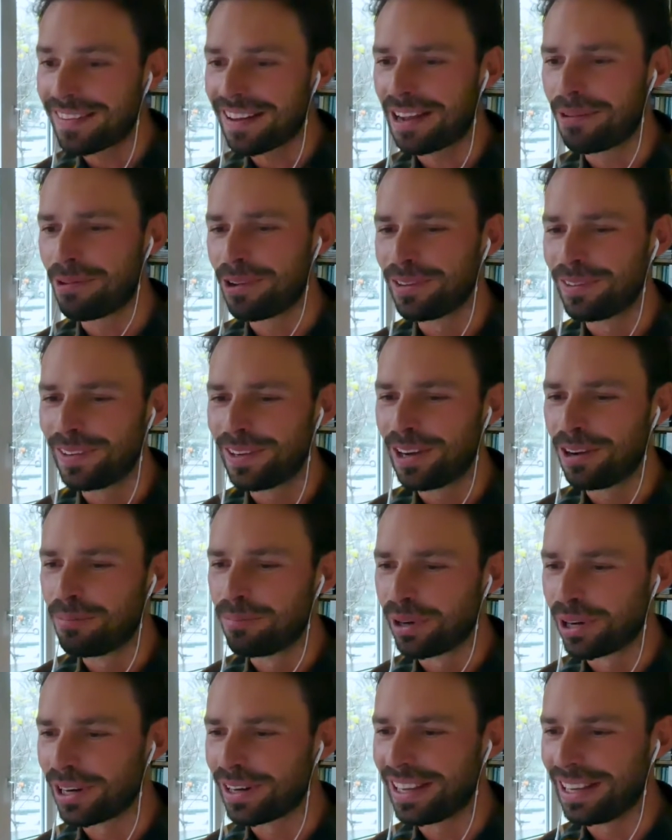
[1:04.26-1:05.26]
I want to go
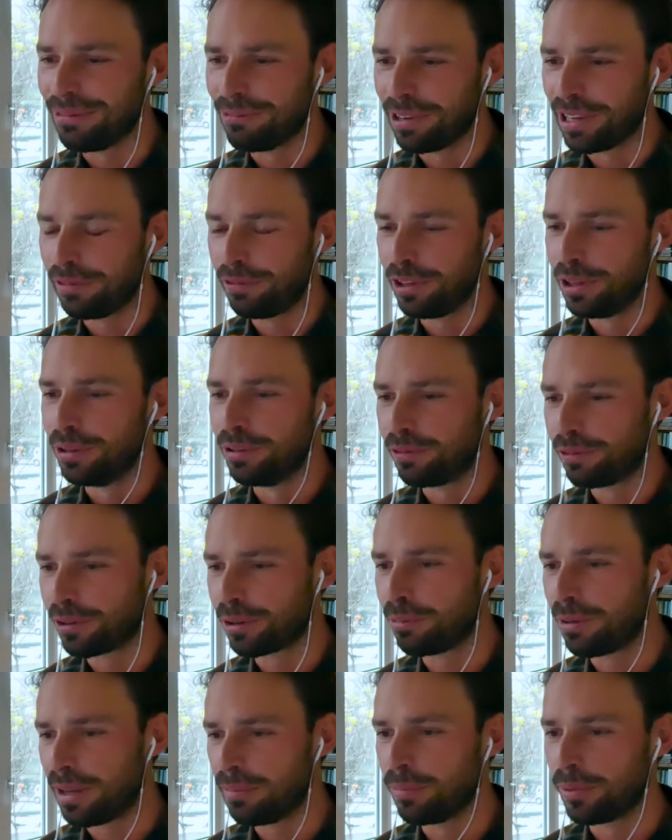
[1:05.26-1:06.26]
birding with you
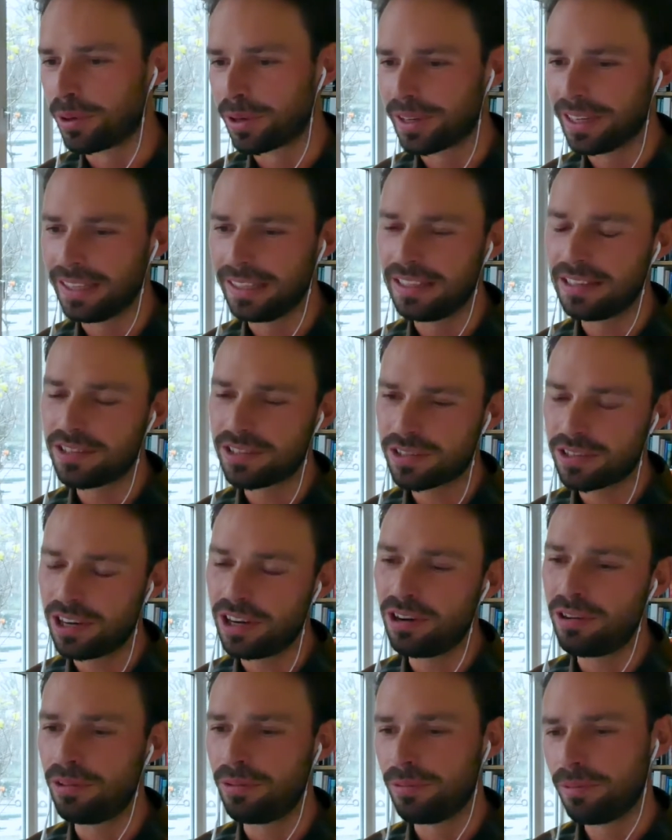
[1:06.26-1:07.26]
for one morning.
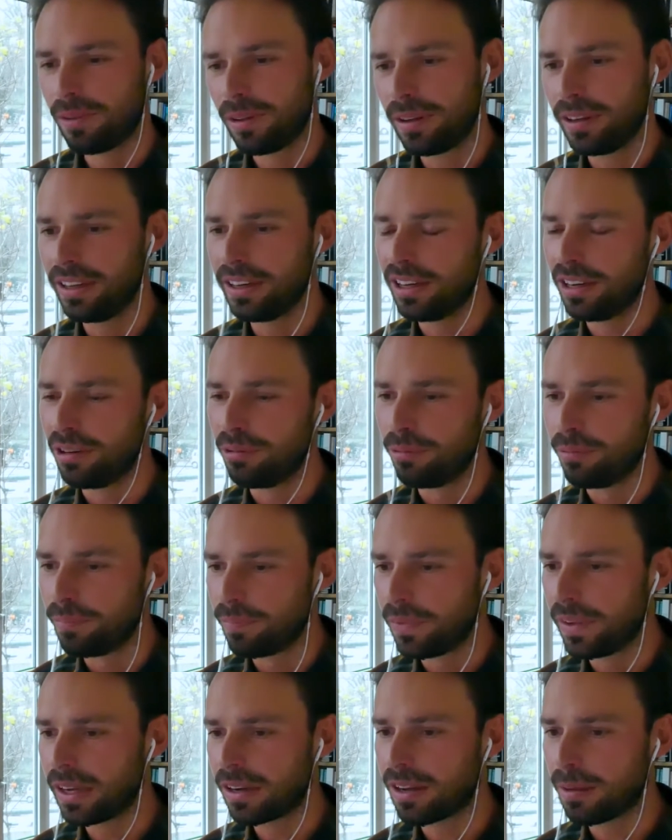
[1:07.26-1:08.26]
So,
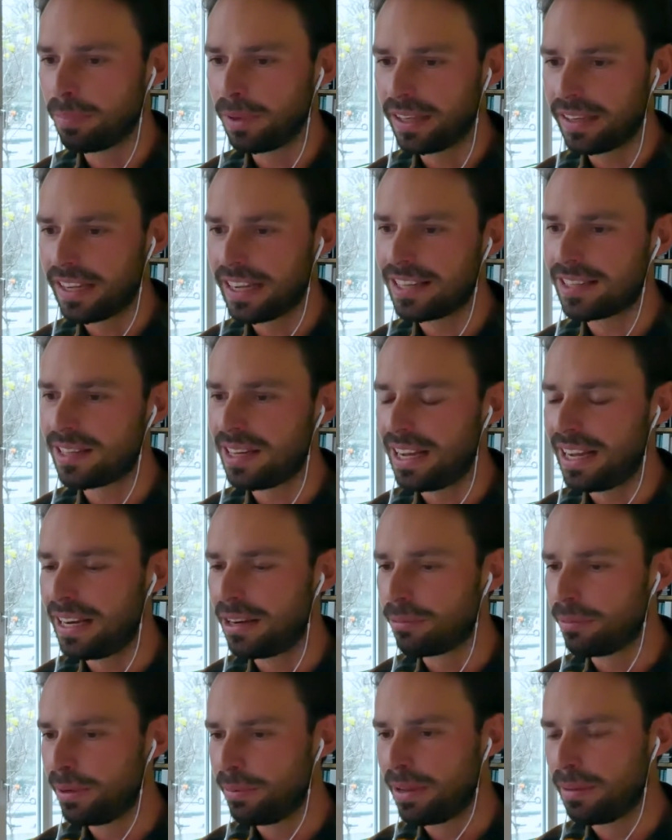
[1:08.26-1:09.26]
a couple of days
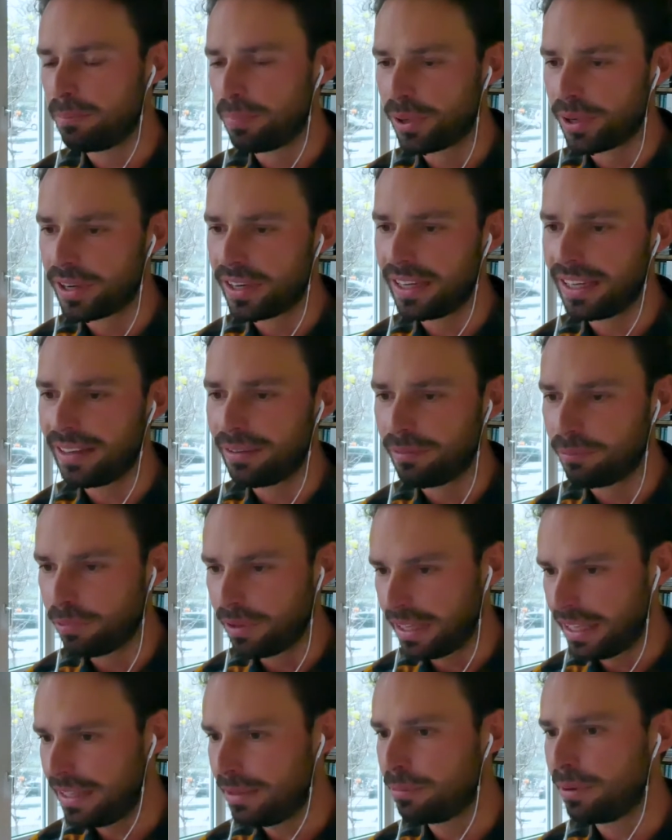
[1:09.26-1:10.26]
later we went birding.
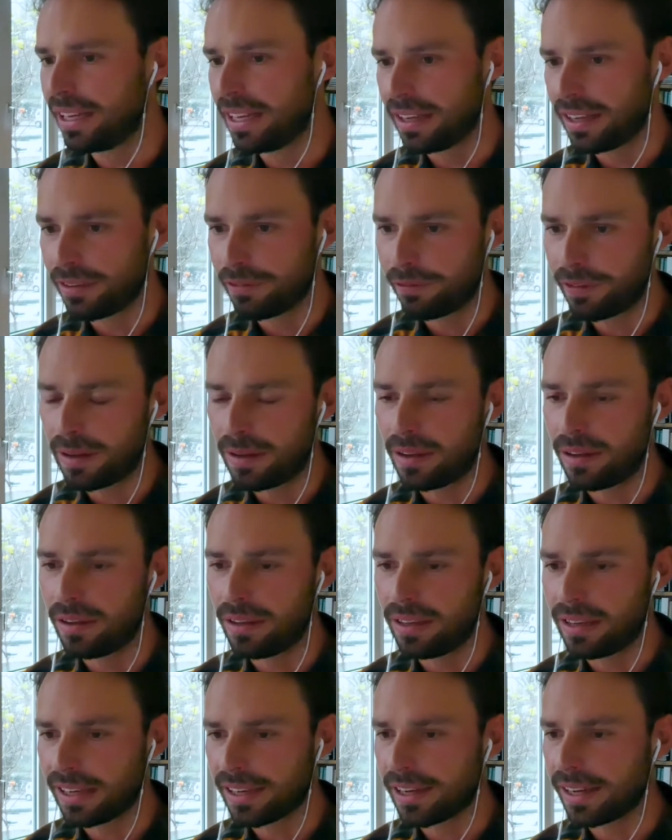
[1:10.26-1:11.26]
He with
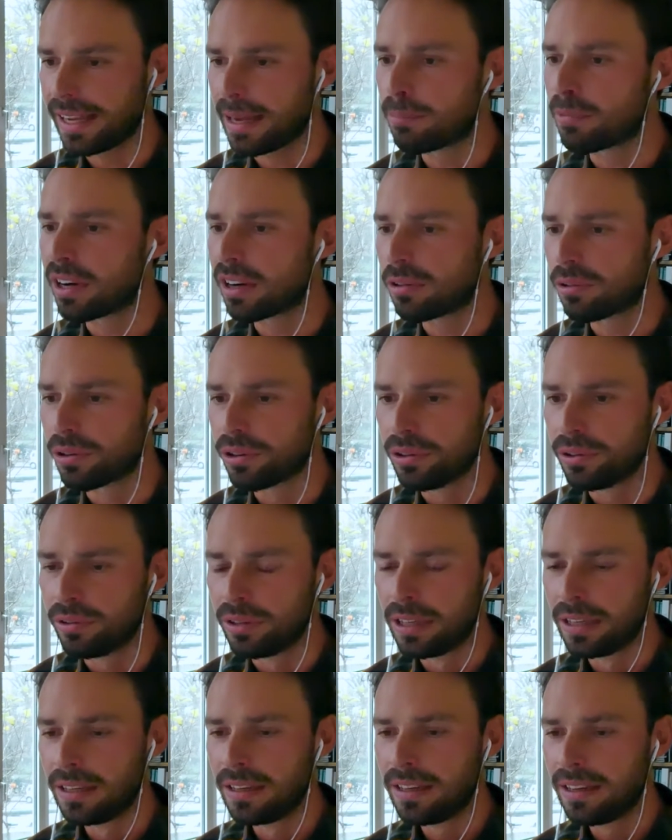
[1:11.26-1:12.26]
a camera
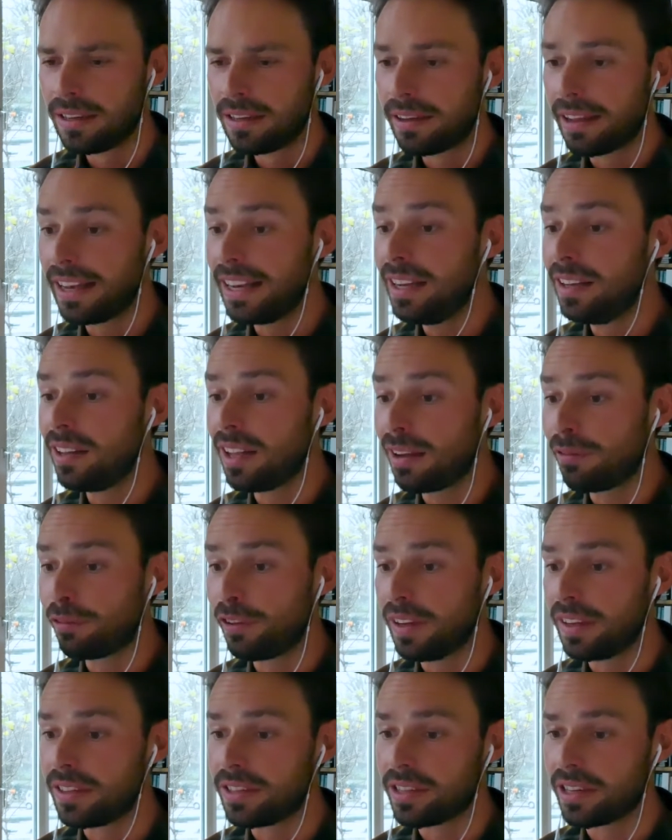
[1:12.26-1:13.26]
crew. And he
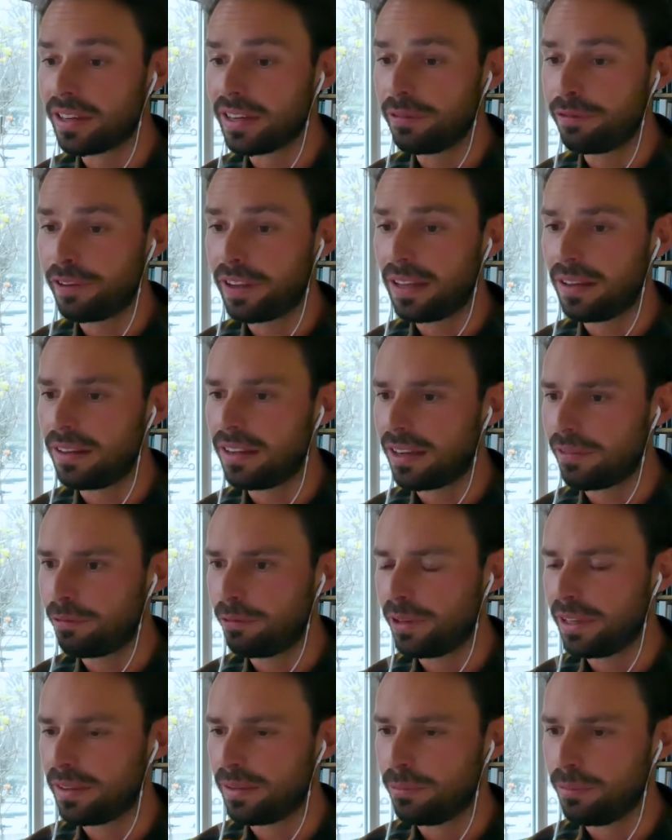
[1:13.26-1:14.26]
loved it, he fell in love
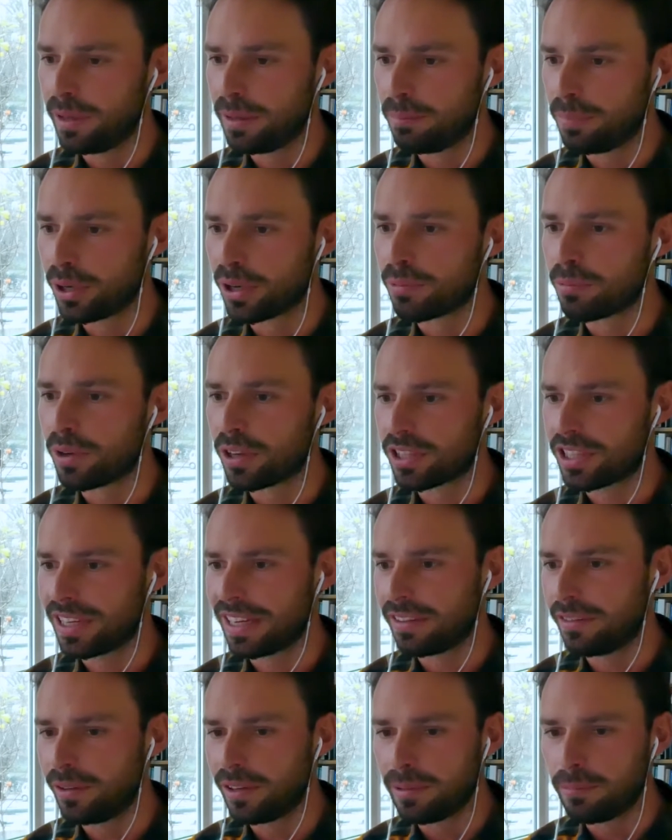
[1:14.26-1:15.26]
with bird watching.
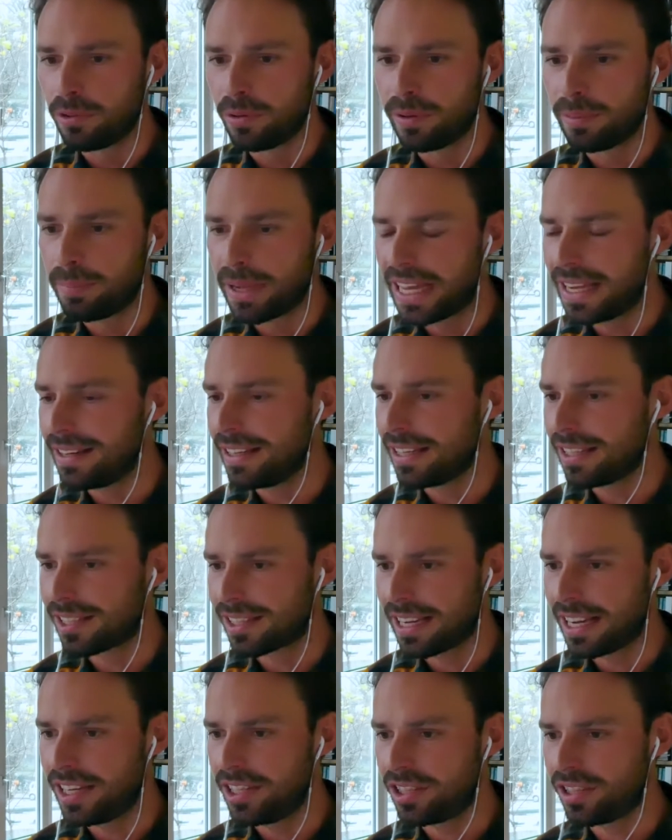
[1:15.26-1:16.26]
I took him to a banding
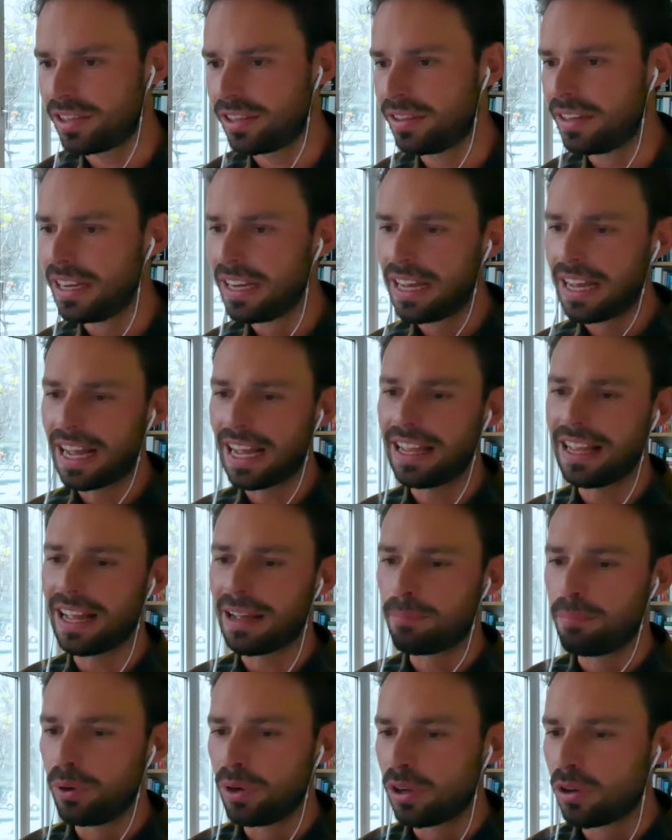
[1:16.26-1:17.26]
station.
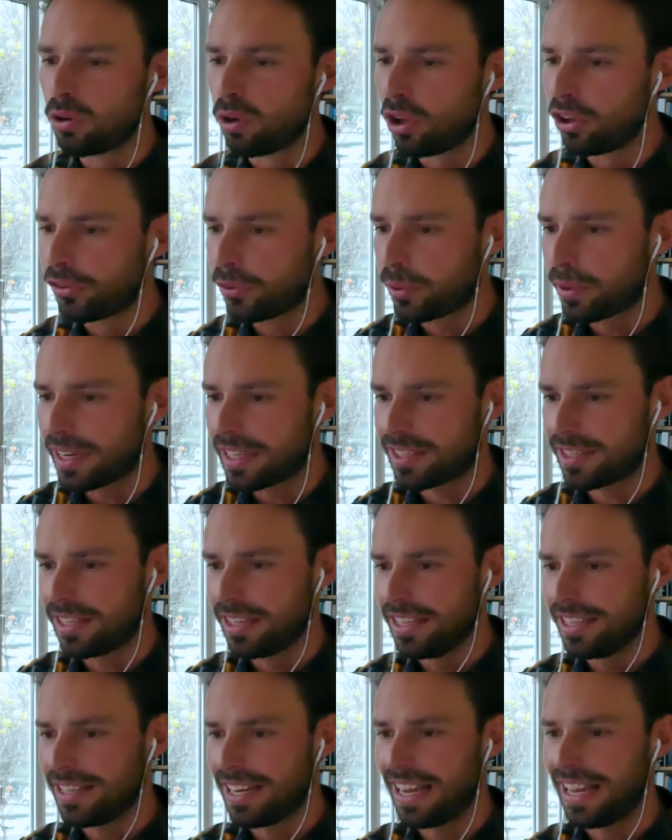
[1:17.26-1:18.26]
I put a gold crest
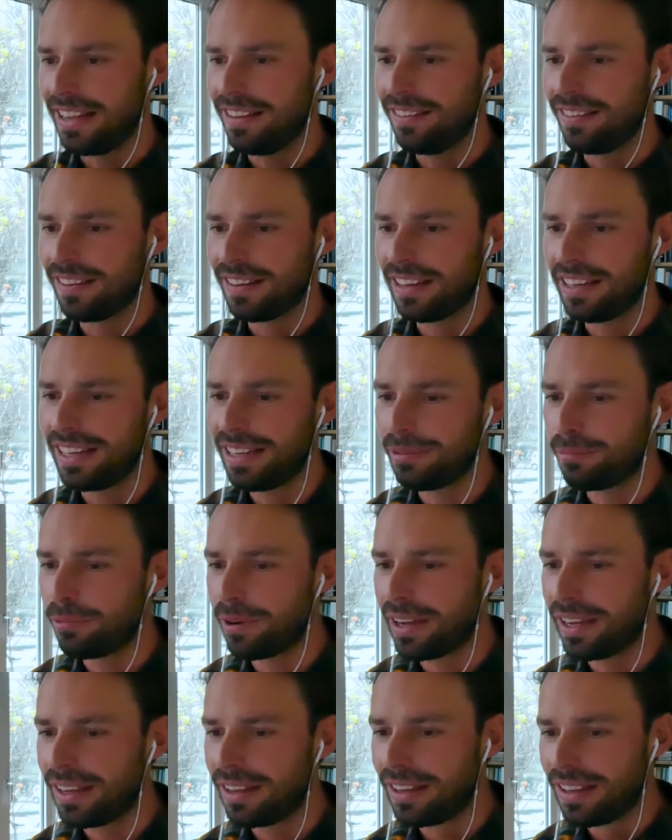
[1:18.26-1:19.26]
in his hand. He could see